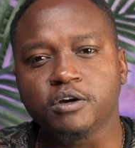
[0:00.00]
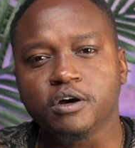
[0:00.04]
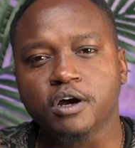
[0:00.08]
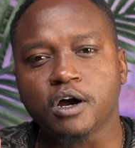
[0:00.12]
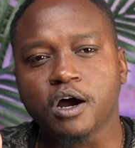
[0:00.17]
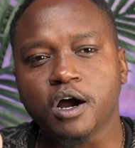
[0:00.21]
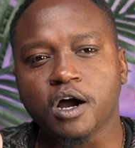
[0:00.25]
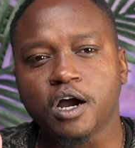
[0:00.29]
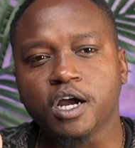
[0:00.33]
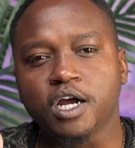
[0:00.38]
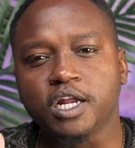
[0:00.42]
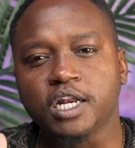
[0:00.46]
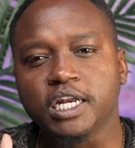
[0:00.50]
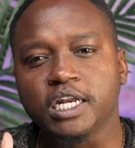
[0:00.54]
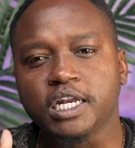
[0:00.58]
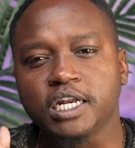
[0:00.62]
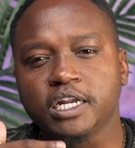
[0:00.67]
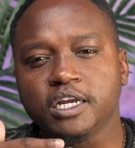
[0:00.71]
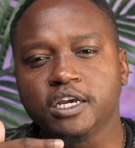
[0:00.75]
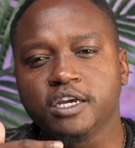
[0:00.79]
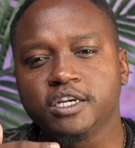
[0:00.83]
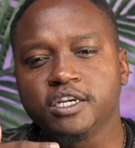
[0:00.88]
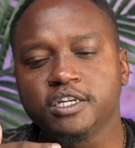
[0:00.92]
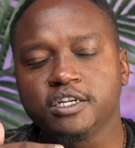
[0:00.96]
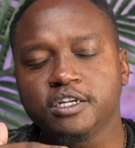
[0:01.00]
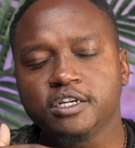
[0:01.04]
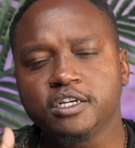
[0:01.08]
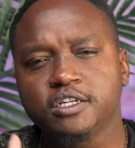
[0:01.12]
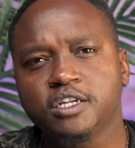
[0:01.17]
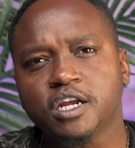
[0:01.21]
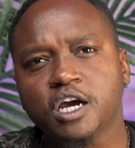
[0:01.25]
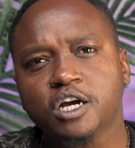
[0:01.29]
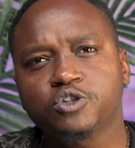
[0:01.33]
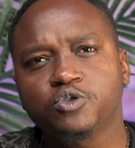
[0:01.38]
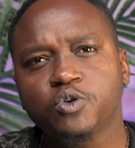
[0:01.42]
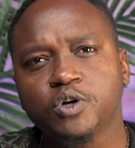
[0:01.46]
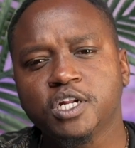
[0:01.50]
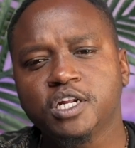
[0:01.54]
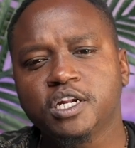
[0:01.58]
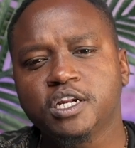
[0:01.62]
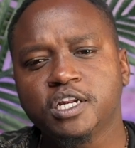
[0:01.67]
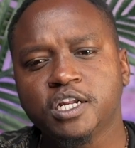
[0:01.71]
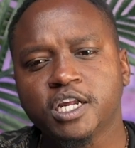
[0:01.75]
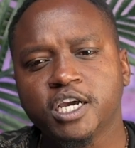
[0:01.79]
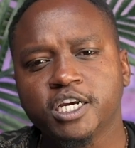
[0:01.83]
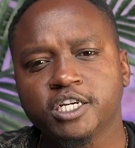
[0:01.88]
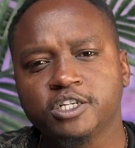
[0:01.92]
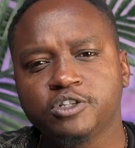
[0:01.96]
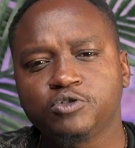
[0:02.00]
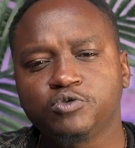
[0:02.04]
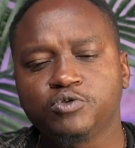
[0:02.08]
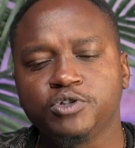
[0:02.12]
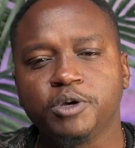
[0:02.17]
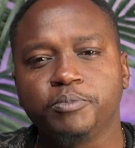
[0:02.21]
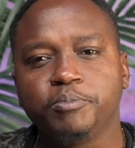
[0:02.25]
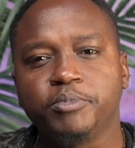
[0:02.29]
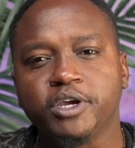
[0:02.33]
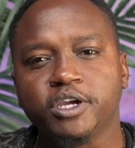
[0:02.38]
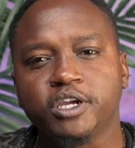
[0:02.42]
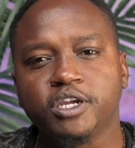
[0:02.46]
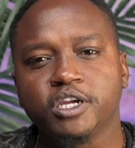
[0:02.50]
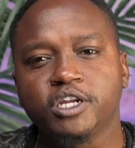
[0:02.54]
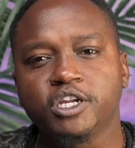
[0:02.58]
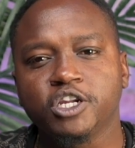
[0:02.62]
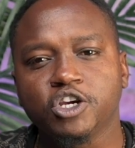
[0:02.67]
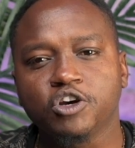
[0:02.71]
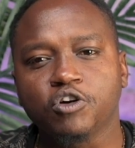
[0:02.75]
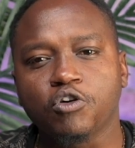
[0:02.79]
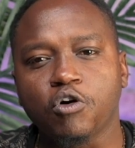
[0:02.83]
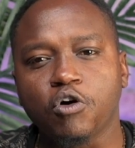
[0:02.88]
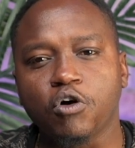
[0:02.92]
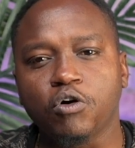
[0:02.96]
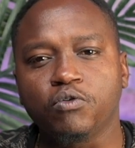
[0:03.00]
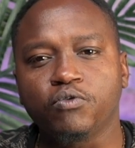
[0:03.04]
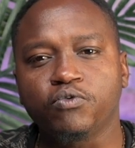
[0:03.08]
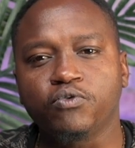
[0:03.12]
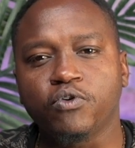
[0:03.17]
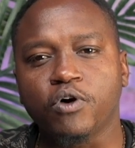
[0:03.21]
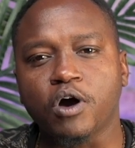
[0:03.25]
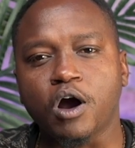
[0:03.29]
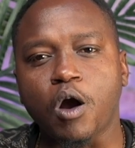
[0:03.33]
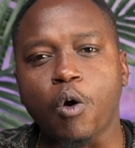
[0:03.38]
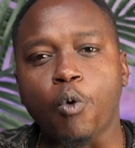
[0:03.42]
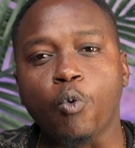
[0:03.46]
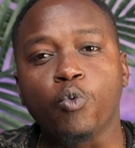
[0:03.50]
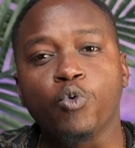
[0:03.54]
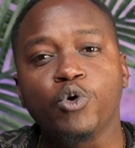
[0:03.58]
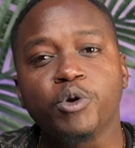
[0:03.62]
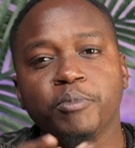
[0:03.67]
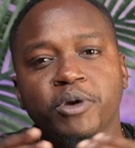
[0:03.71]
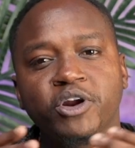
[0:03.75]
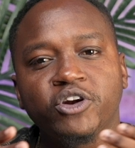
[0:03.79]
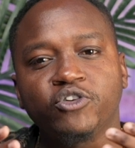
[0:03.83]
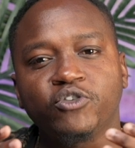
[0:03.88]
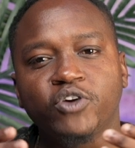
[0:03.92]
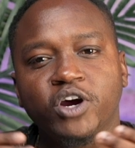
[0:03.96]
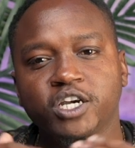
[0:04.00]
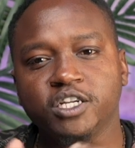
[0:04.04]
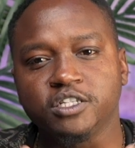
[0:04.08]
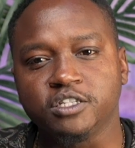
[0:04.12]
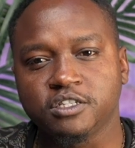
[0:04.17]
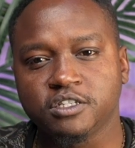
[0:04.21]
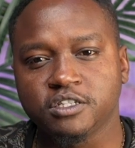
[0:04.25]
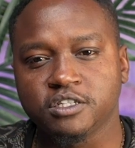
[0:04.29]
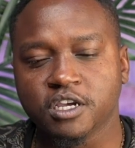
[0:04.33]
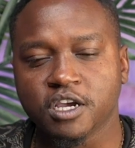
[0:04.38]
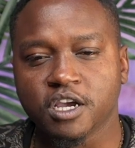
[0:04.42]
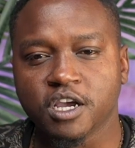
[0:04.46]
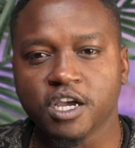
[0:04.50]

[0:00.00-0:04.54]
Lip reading: it actually led to the beginning of women rights.